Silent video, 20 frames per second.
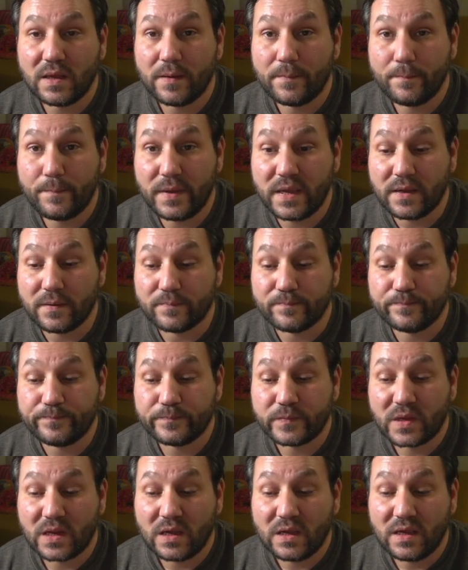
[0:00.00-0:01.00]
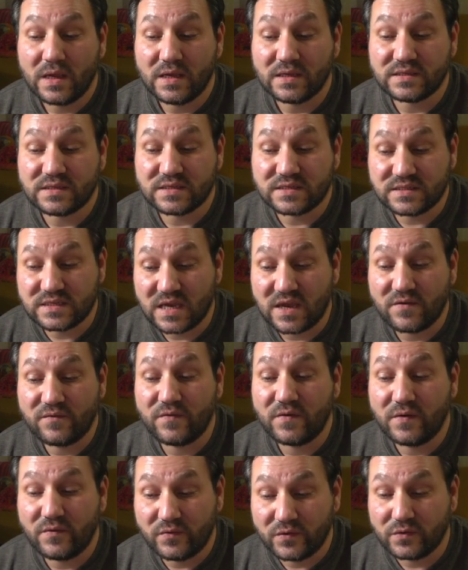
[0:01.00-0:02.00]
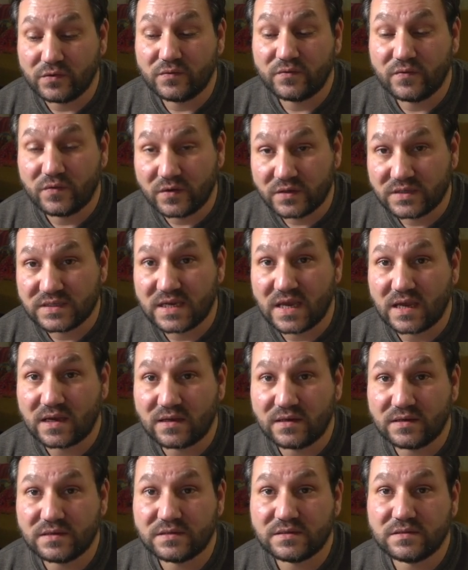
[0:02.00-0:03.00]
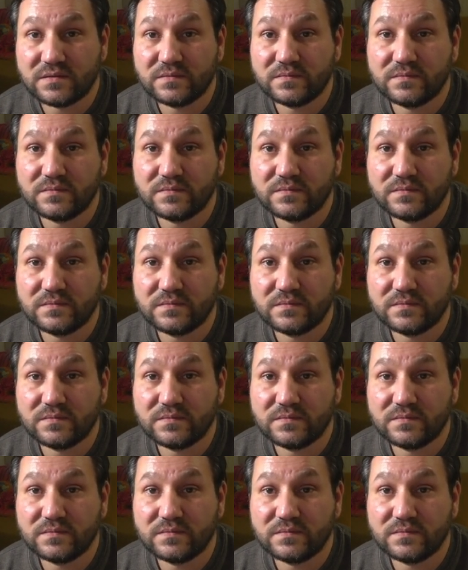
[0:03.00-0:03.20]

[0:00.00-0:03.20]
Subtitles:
B. It's a safer route for a cyclist.